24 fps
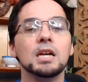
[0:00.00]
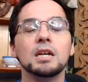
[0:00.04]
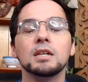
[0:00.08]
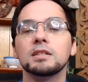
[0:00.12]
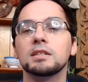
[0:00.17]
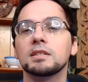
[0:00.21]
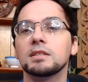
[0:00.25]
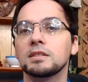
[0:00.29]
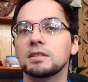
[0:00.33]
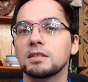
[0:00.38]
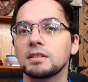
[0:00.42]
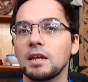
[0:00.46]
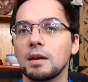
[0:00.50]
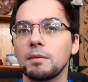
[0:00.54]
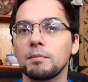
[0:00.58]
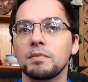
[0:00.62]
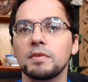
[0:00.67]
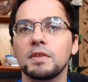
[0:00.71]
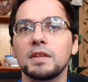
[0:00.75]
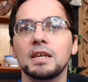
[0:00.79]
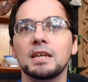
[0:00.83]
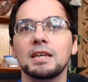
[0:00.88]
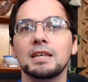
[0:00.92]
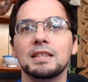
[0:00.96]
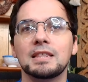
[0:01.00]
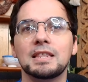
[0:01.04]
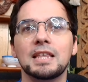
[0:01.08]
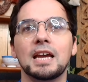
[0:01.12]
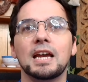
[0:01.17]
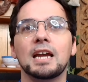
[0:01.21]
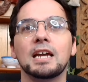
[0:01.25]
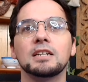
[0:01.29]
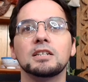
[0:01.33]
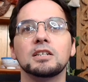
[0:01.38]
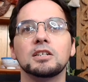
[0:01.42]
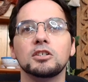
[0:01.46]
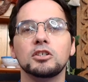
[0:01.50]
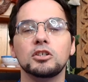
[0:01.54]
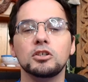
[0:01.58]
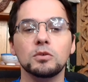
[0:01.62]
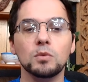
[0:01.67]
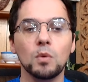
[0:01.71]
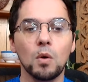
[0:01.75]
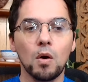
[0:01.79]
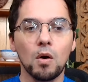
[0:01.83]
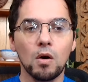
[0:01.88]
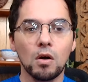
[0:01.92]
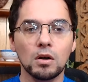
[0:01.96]
to something that
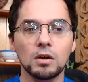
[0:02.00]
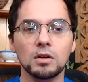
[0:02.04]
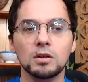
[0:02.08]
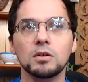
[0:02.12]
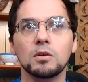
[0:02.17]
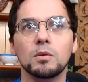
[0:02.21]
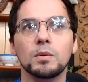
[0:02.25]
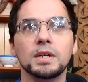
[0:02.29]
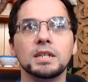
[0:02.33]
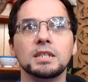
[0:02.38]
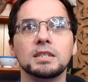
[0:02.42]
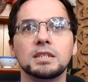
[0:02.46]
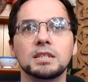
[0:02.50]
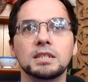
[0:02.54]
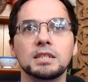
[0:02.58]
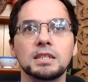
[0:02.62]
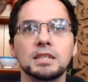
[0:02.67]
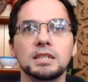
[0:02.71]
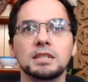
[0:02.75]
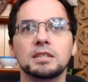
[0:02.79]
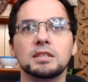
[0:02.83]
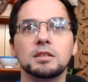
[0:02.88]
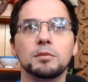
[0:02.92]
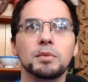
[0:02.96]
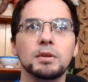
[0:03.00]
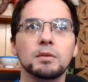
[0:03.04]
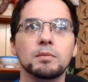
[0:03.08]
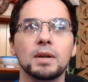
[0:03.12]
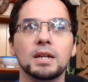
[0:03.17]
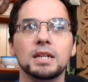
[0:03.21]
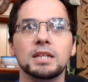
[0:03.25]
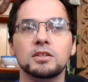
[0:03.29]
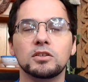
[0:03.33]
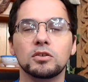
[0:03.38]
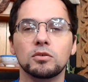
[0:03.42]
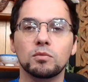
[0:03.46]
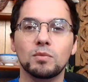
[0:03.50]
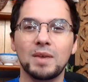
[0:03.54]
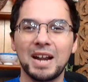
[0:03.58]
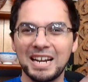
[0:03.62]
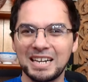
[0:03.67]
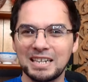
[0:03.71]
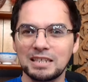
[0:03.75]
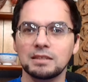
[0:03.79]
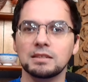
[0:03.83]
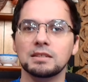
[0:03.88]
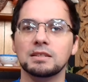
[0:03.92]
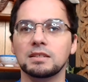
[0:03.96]
you are going to need to be ready to
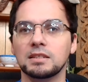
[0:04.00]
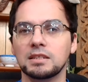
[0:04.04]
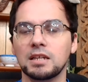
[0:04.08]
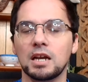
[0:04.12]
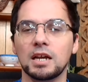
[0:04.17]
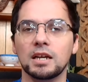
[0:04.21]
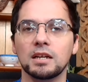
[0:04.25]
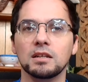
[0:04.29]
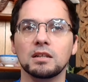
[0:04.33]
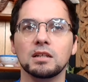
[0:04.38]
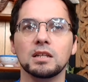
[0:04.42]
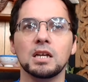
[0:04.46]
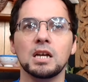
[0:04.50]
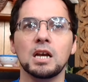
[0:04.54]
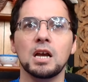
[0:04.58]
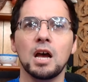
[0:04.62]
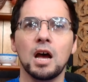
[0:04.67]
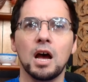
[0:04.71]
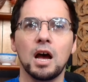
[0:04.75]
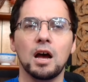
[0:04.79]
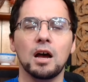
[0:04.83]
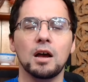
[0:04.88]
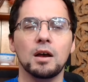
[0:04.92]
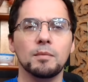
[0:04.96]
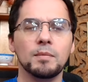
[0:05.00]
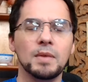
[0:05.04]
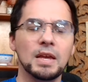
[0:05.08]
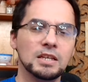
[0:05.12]
reconcile um,